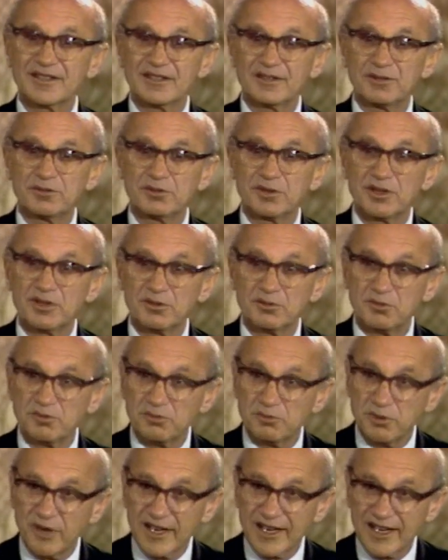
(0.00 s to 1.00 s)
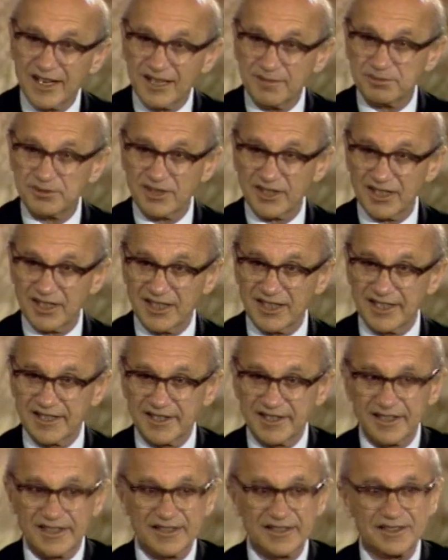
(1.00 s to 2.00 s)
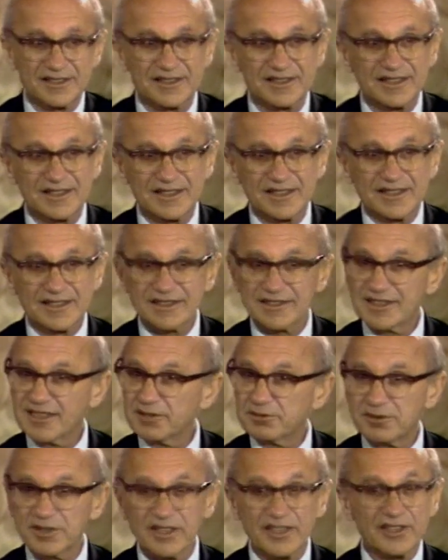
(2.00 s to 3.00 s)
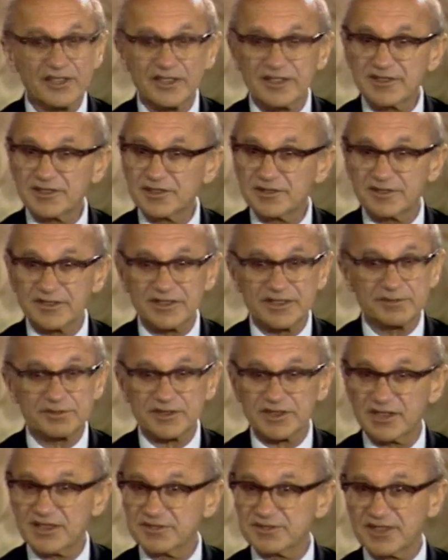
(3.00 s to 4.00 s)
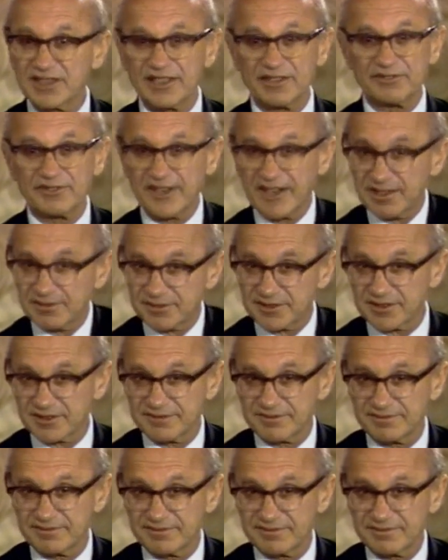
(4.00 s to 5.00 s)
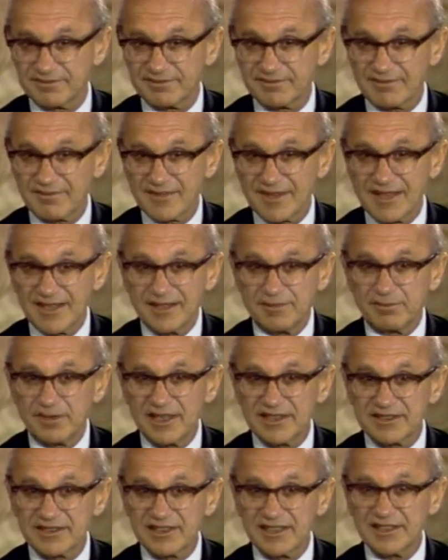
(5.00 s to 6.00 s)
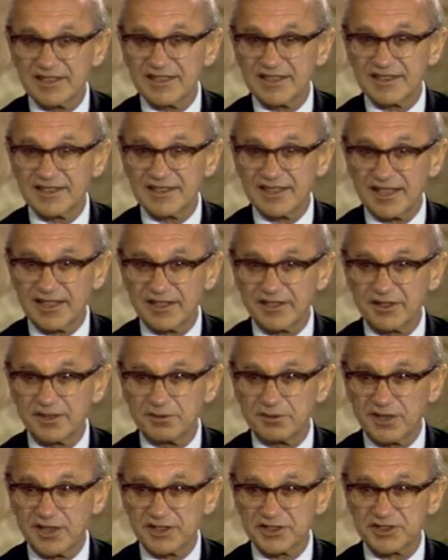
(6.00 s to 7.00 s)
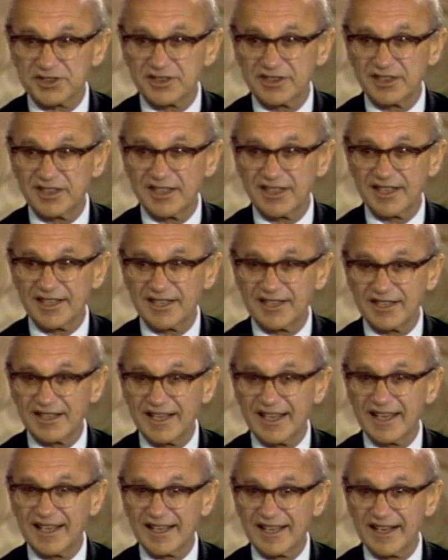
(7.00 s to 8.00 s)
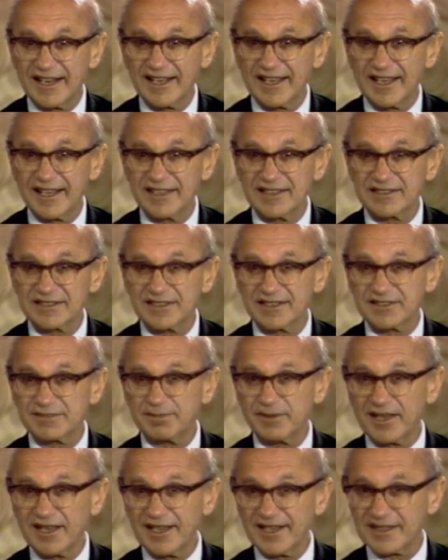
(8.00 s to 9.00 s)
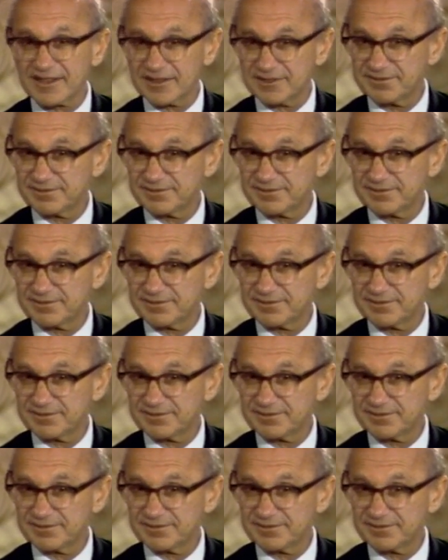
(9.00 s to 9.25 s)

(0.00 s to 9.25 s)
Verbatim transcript: will wake up to the idea that they really aren't doing themselves any favor by sending a dollar to Washington and getting, eh, getting 80 cents back.